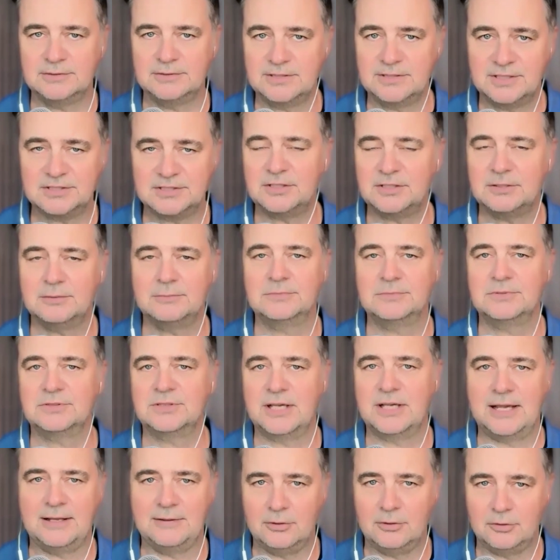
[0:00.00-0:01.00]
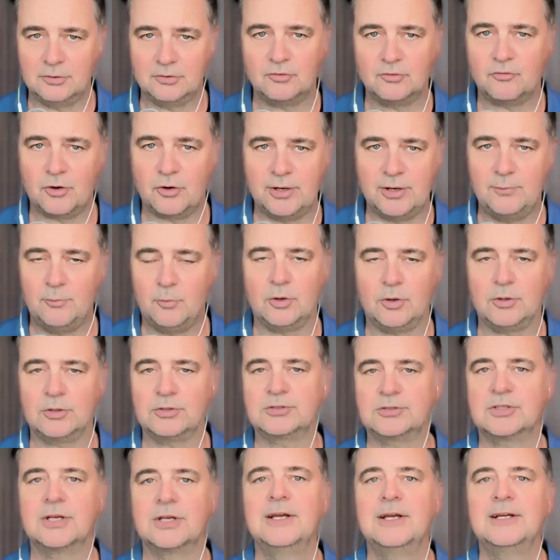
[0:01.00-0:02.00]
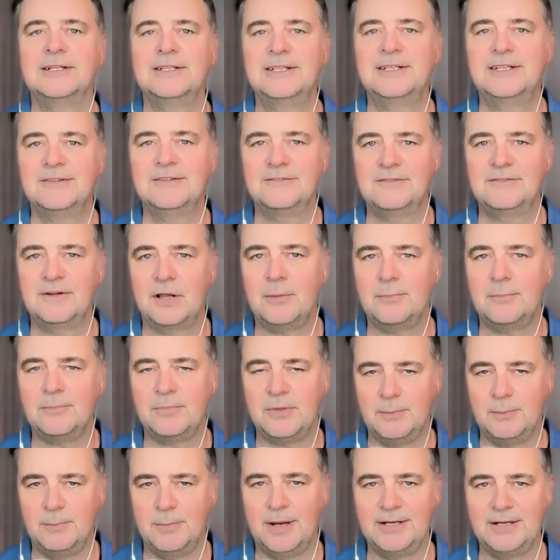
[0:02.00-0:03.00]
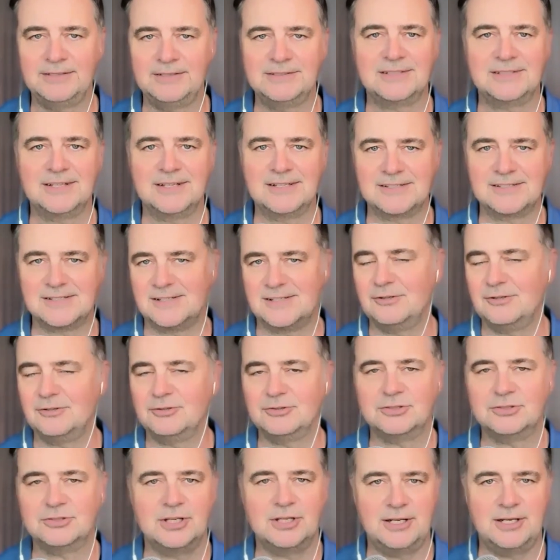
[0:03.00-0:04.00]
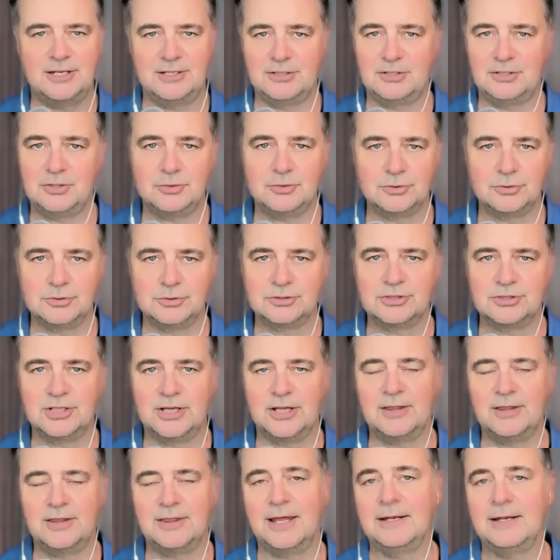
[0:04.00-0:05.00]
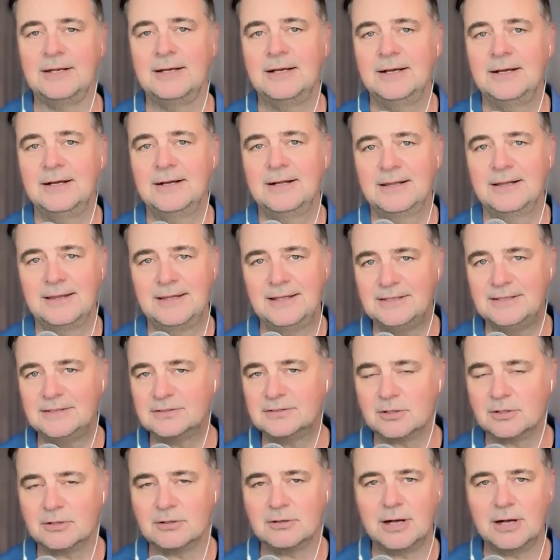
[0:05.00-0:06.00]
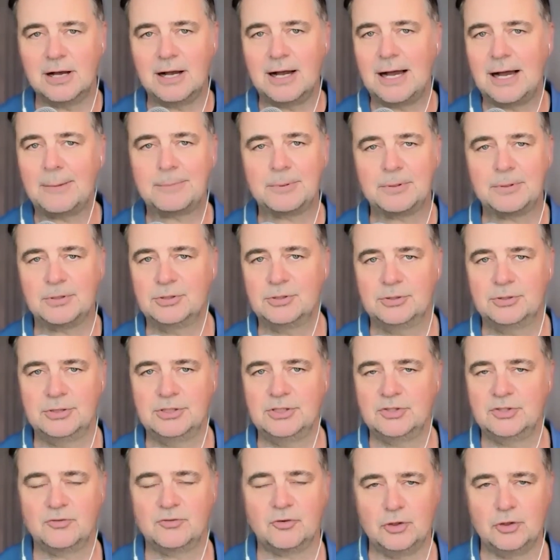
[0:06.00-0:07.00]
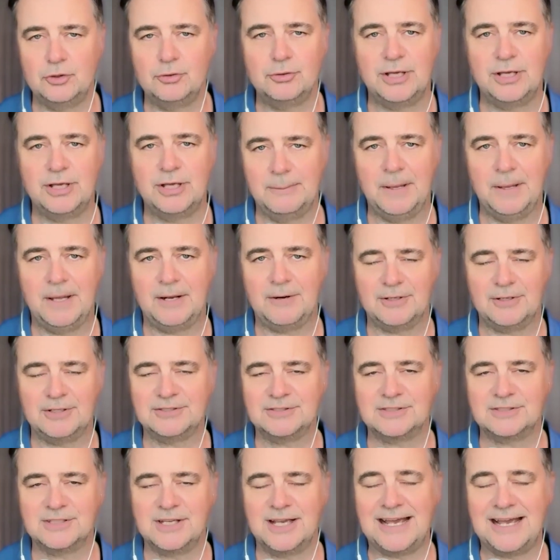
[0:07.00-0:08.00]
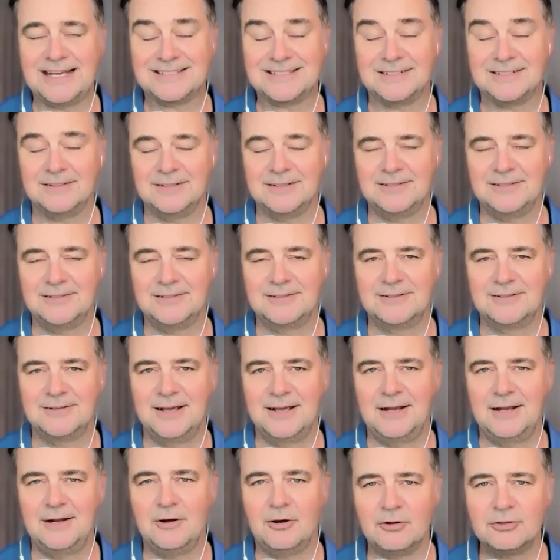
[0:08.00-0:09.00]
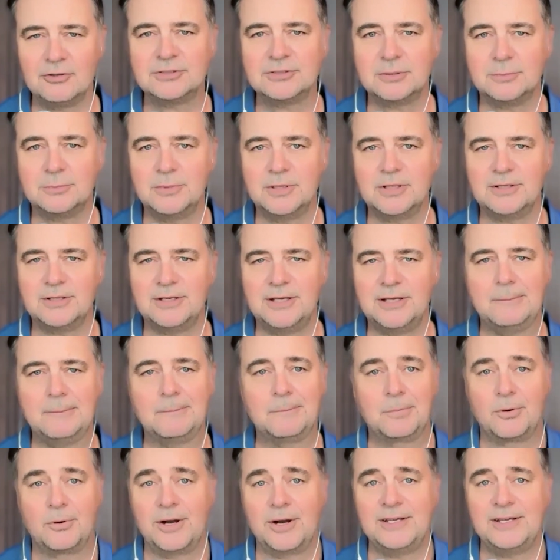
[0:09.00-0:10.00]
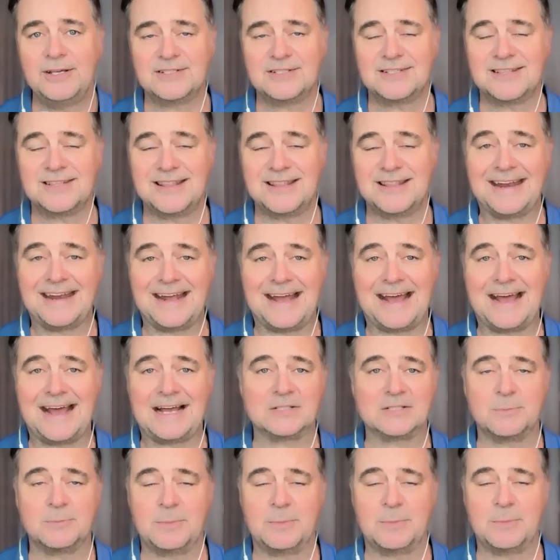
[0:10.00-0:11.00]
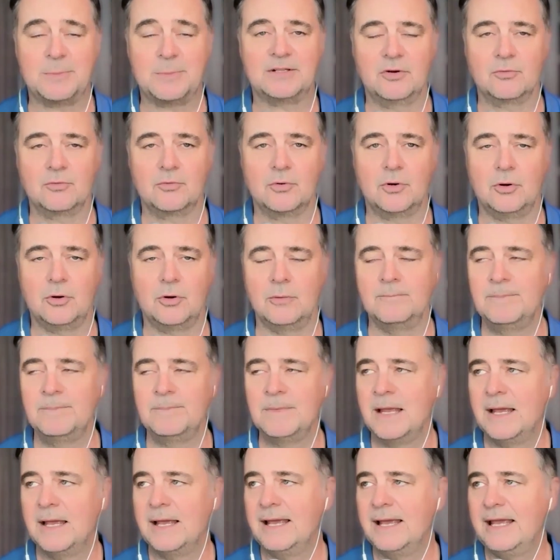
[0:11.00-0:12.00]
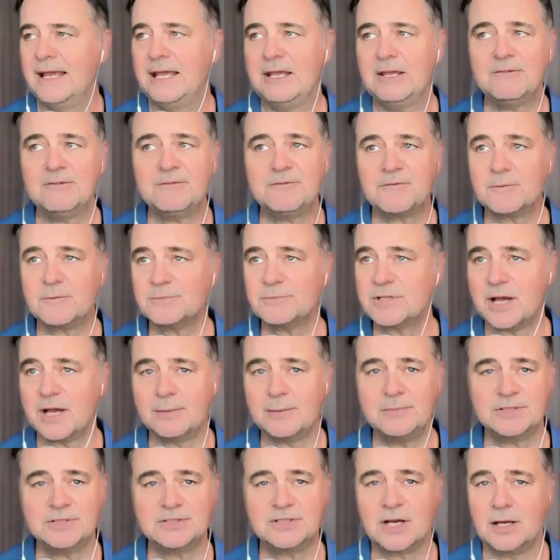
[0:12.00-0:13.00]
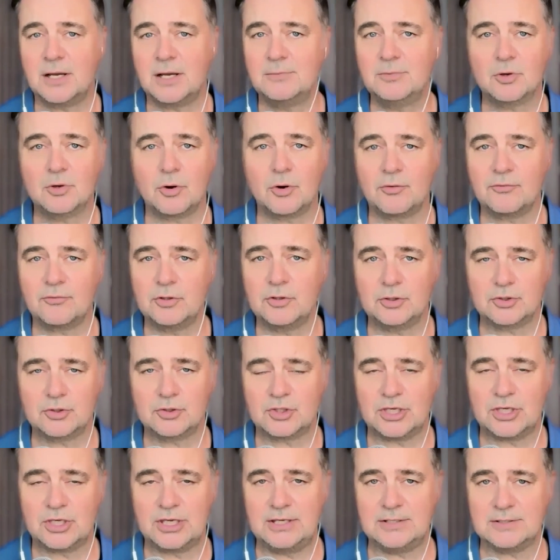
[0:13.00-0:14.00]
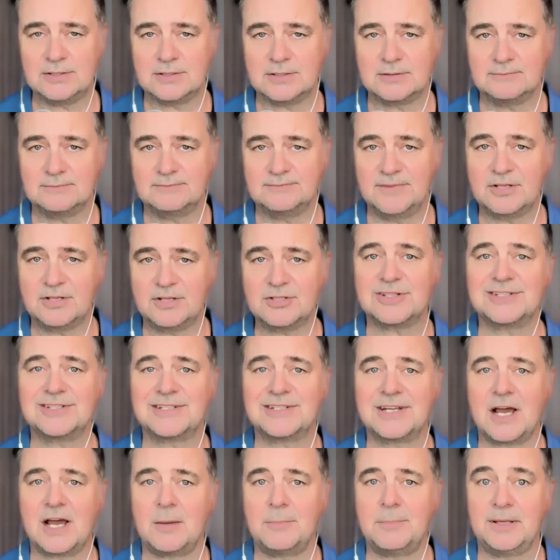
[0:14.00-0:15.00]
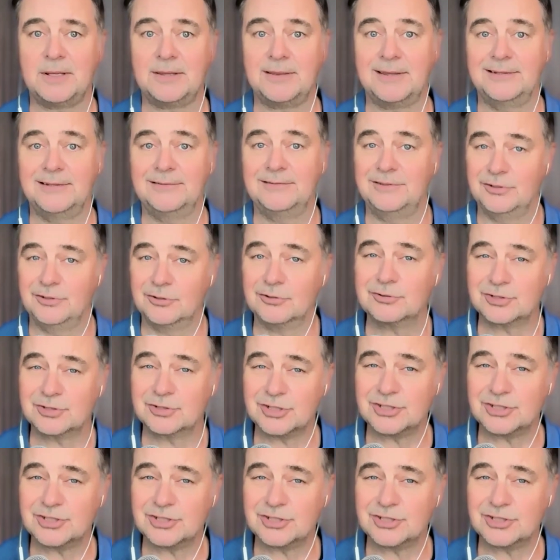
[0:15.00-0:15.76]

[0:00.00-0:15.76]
systems and those frameworks, develop the mindset, skill set, and tool set that these are opportunities for you to get better as a leader and ultimately embrace that aspect of your role. If from time to time you're over your skis, there's a topic that you're